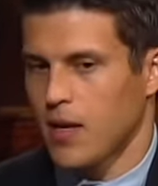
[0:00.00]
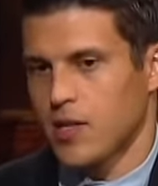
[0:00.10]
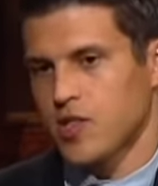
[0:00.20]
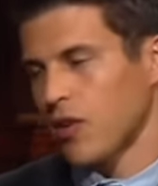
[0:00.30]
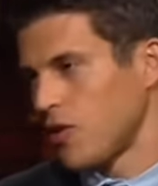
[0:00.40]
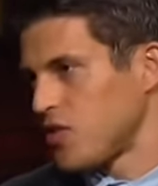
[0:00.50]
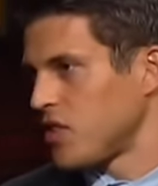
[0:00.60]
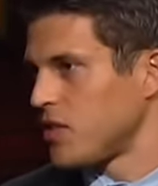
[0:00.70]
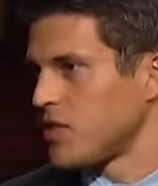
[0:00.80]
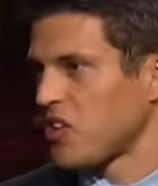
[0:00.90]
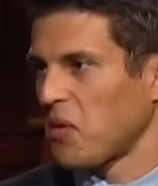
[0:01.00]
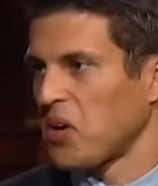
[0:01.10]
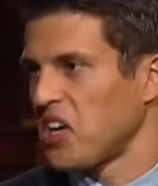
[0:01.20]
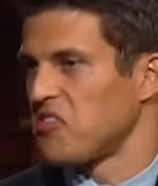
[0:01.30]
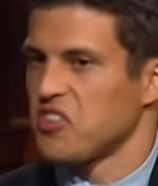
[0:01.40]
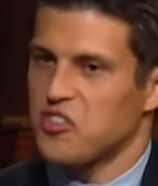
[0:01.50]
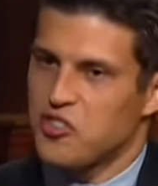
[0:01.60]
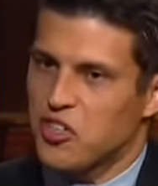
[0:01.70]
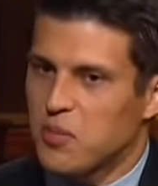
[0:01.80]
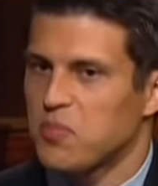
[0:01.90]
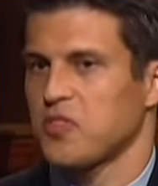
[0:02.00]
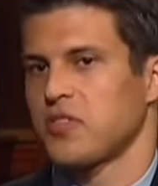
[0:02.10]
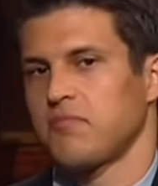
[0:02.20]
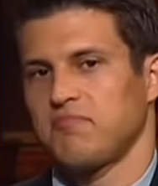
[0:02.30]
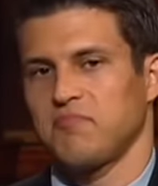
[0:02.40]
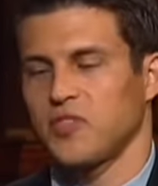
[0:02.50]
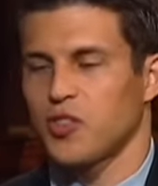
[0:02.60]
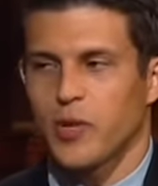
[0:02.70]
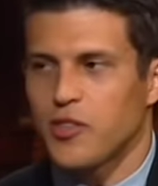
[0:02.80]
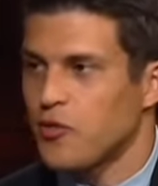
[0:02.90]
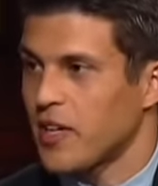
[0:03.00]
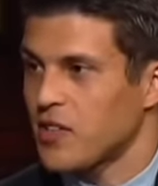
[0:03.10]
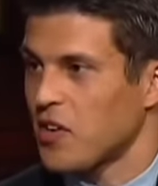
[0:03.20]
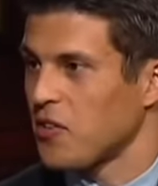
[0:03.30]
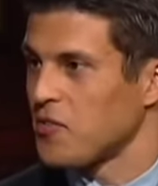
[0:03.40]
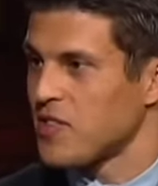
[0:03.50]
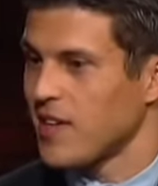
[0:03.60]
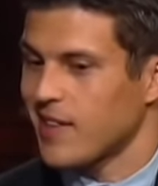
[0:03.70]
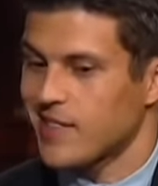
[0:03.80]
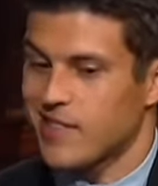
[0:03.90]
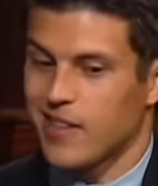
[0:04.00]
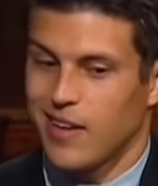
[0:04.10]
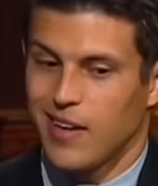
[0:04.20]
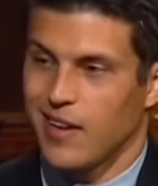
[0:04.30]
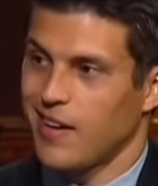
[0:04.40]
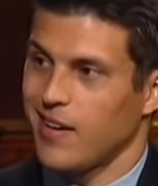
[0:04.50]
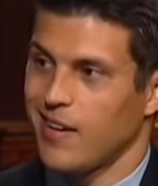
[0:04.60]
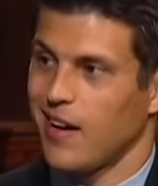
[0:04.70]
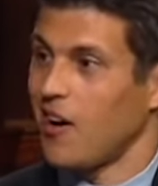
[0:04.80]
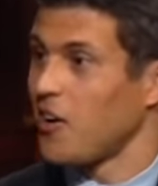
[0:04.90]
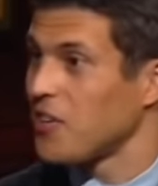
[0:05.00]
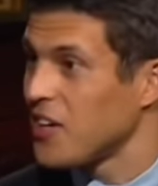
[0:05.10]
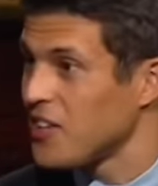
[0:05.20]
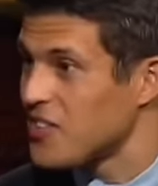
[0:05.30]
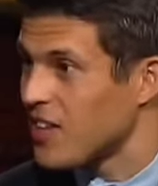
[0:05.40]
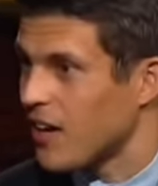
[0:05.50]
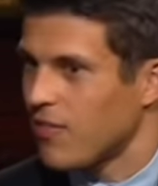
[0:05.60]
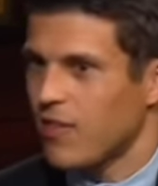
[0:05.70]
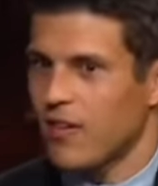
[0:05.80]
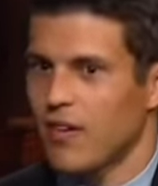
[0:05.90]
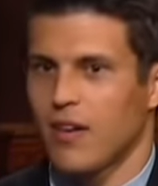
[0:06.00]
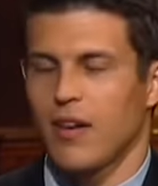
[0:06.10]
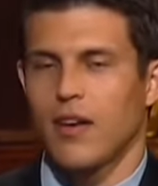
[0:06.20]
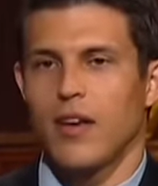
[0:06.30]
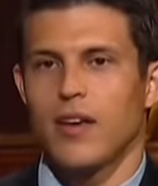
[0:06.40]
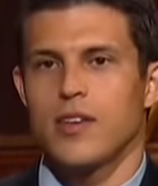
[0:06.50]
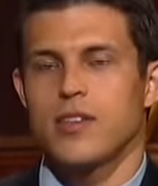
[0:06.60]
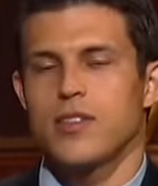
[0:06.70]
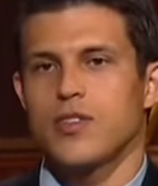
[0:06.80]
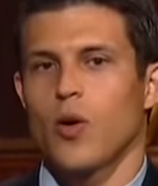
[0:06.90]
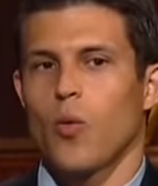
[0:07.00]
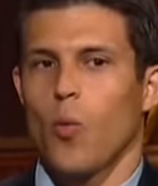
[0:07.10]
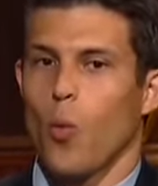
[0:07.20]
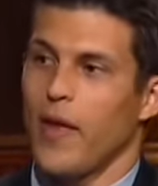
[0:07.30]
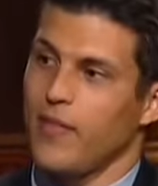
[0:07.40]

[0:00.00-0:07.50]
starches, carbohydrates, chips, sweet drinks, all those things. All the good stuff. All right? the good stuff. Right. So when